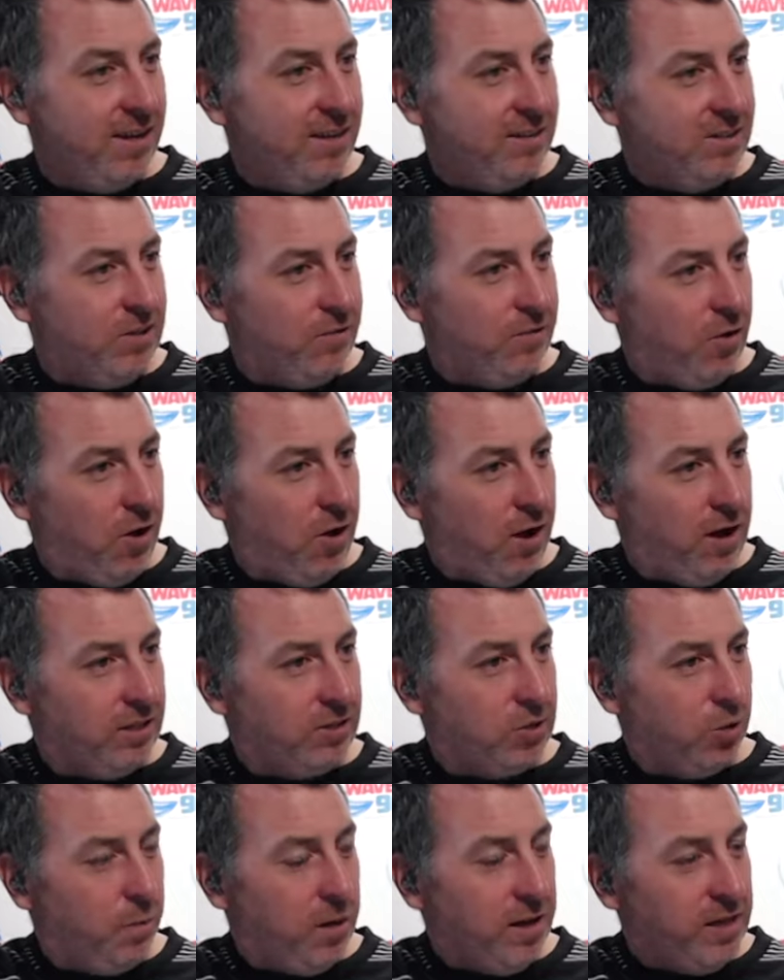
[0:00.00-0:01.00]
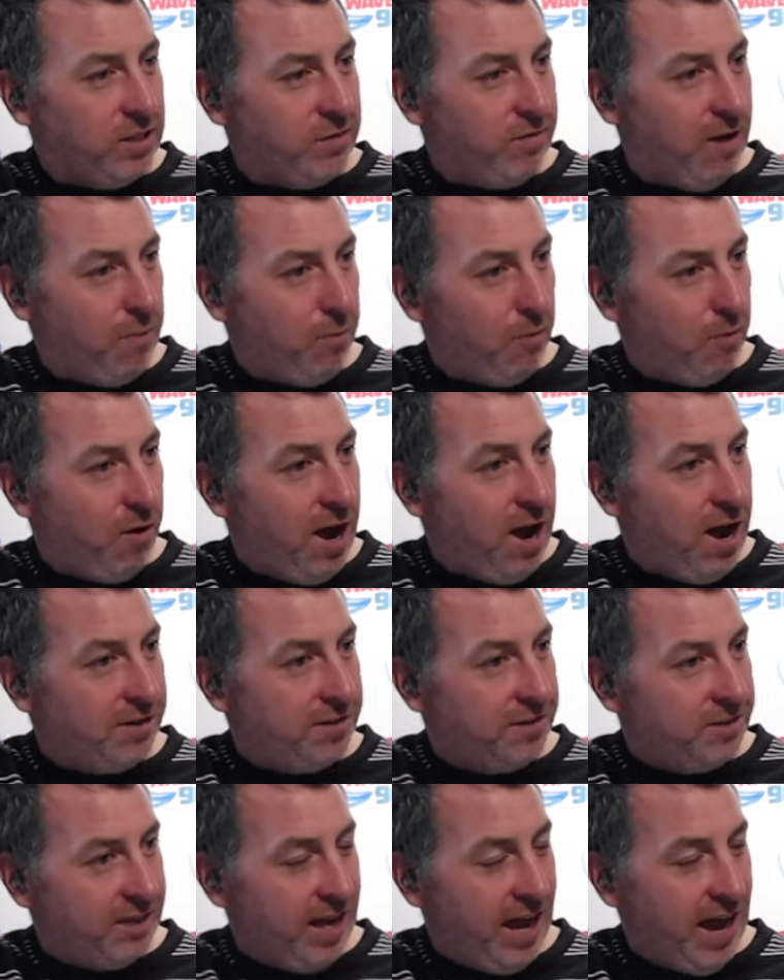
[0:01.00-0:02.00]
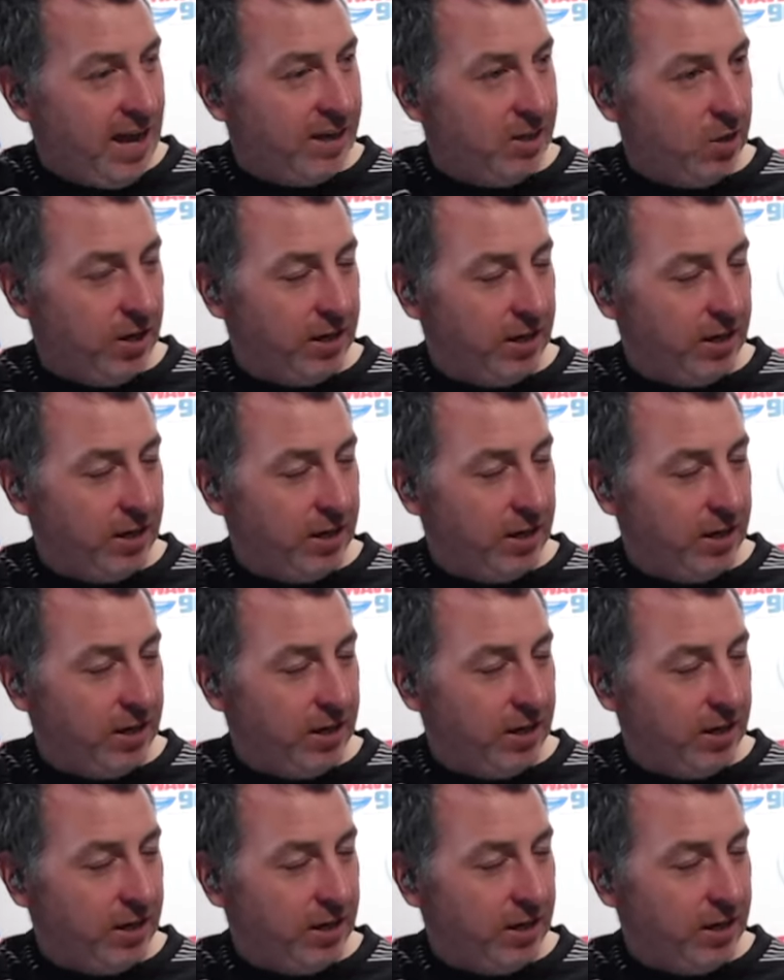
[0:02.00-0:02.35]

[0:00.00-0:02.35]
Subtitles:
device or piece of apparatus had like a